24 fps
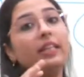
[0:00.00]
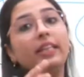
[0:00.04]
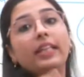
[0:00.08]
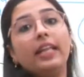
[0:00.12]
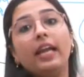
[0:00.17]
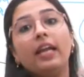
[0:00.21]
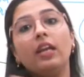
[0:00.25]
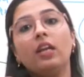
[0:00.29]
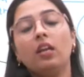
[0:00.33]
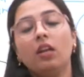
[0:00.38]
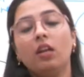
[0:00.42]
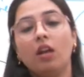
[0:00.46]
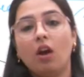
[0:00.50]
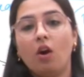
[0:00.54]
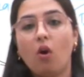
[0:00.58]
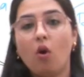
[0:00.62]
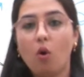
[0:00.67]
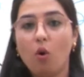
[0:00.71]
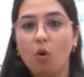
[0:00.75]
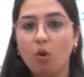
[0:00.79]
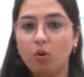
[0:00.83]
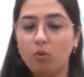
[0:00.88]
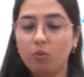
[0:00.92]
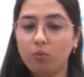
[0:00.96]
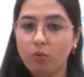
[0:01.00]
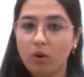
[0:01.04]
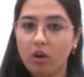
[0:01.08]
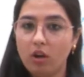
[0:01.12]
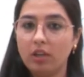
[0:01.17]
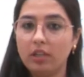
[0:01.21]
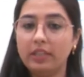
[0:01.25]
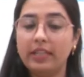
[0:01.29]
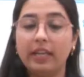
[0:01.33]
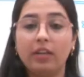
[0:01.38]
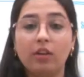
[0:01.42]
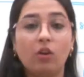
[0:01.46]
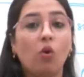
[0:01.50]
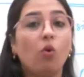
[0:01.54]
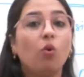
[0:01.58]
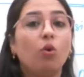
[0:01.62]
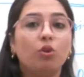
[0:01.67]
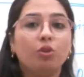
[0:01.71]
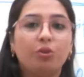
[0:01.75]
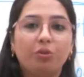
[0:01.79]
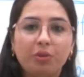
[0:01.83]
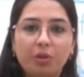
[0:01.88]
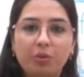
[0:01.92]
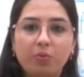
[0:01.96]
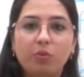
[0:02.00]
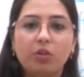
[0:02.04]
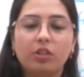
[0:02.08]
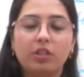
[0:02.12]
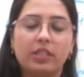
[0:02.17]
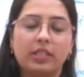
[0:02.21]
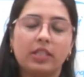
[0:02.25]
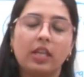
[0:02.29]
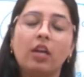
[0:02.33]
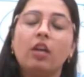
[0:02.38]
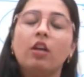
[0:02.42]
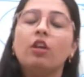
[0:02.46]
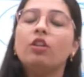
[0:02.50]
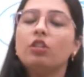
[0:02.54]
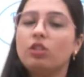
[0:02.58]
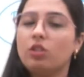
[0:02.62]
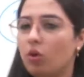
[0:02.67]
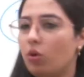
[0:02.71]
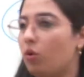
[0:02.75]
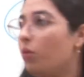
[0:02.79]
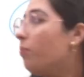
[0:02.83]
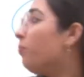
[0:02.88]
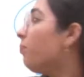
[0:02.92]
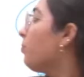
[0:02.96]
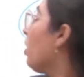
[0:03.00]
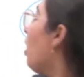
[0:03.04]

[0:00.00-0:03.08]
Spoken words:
than whole world, than whole universe. So